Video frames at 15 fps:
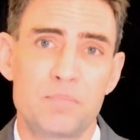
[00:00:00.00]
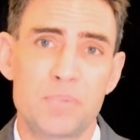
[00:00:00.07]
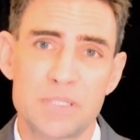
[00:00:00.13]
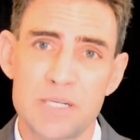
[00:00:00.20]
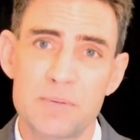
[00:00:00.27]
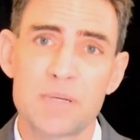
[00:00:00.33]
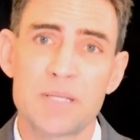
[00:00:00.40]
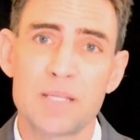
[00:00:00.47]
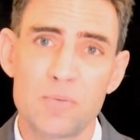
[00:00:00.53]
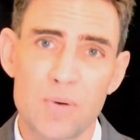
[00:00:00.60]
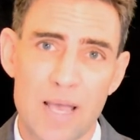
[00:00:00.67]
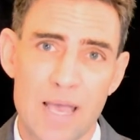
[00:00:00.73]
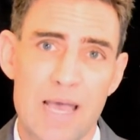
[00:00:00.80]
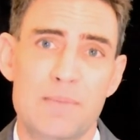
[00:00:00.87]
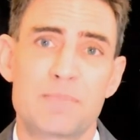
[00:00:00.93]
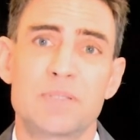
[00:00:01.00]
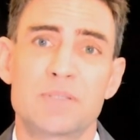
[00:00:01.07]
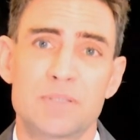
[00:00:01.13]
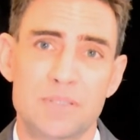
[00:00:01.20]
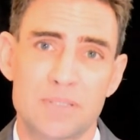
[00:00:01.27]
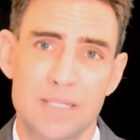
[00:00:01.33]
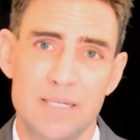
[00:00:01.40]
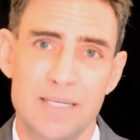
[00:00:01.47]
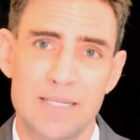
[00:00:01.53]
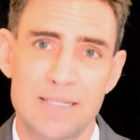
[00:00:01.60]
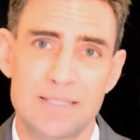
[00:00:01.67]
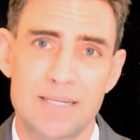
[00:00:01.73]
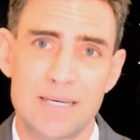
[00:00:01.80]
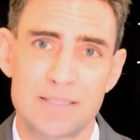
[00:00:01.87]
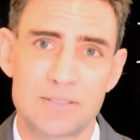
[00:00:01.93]
But typically what happens is
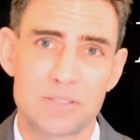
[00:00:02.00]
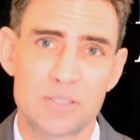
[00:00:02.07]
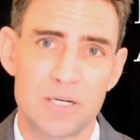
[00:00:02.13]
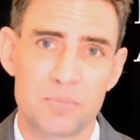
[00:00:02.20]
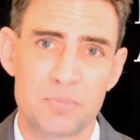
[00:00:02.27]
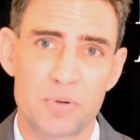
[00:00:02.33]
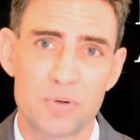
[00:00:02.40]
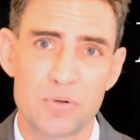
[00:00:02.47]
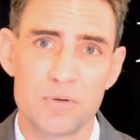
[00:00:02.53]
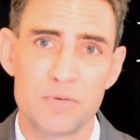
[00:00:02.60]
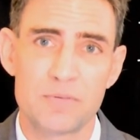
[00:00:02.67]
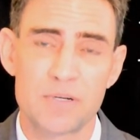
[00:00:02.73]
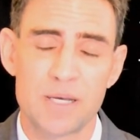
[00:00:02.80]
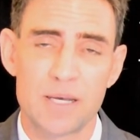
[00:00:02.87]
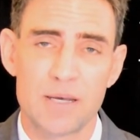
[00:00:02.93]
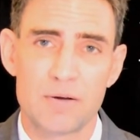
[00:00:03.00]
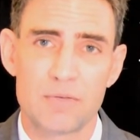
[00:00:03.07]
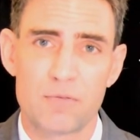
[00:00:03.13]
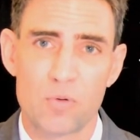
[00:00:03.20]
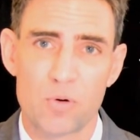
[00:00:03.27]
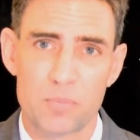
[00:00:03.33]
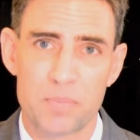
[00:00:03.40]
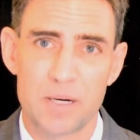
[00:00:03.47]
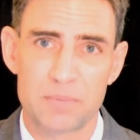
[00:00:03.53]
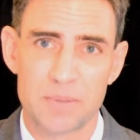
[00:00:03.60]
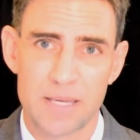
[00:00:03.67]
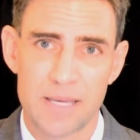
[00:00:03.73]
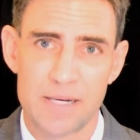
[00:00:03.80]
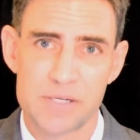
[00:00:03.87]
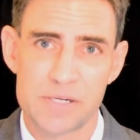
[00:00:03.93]
it gets approved for
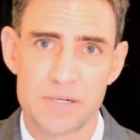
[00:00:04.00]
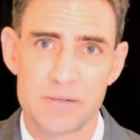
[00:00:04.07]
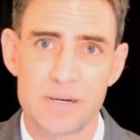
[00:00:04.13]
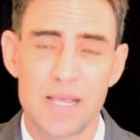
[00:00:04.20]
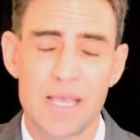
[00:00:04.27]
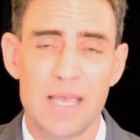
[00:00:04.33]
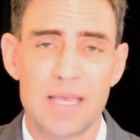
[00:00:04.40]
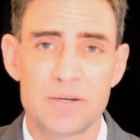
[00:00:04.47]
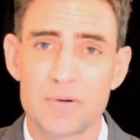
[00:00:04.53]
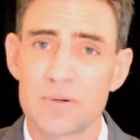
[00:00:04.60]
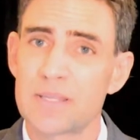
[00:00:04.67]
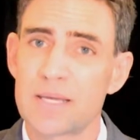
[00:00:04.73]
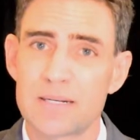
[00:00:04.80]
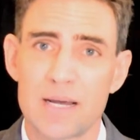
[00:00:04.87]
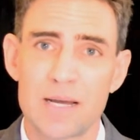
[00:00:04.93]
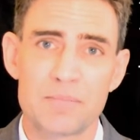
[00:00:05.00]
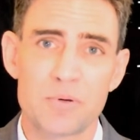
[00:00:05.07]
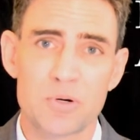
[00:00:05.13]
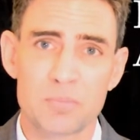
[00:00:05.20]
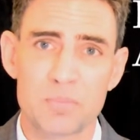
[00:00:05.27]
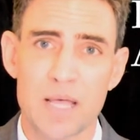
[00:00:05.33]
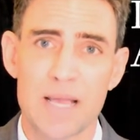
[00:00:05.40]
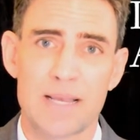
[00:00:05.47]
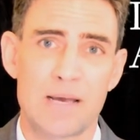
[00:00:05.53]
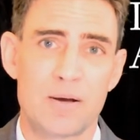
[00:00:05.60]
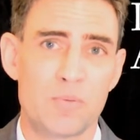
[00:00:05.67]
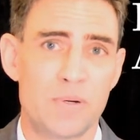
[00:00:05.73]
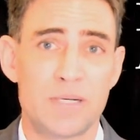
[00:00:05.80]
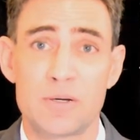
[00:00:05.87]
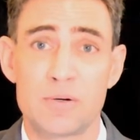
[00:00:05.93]
publication, and during that time you're in a
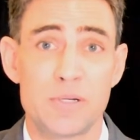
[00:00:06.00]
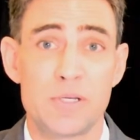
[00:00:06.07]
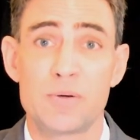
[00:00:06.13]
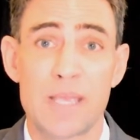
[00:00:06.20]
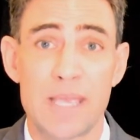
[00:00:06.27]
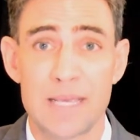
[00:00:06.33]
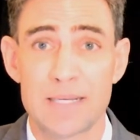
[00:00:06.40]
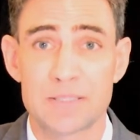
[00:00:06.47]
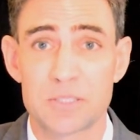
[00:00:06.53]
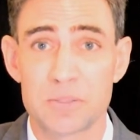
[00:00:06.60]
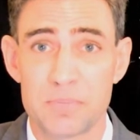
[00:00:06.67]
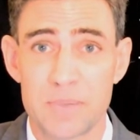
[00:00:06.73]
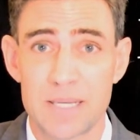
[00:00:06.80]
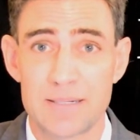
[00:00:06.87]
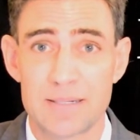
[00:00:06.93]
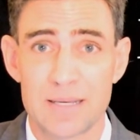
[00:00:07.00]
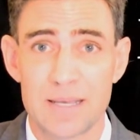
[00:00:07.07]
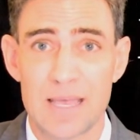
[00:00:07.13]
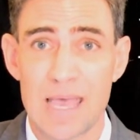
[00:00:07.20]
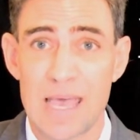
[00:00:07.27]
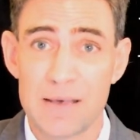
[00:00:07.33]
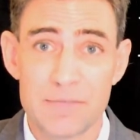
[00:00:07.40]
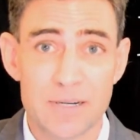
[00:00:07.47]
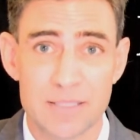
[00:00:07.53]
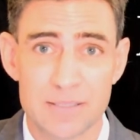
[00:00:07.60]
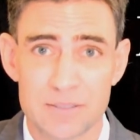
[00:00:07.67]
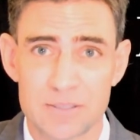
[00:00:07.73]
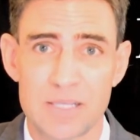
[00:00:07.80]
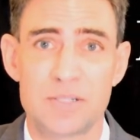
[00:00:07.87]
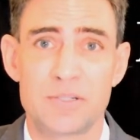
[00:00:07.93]
blackout window and you can't submit
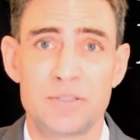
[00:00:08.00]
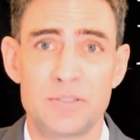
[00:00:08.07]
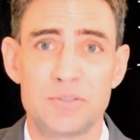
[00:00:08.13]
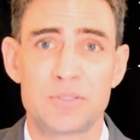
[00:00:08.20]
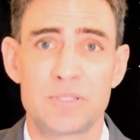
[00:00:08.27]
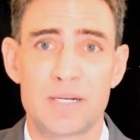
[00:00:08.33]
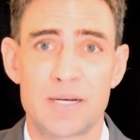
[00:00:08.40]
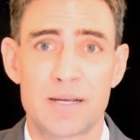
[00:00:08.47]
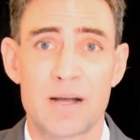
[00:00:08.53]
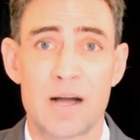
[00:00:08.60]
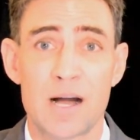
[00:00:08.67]
evidence that you're using it in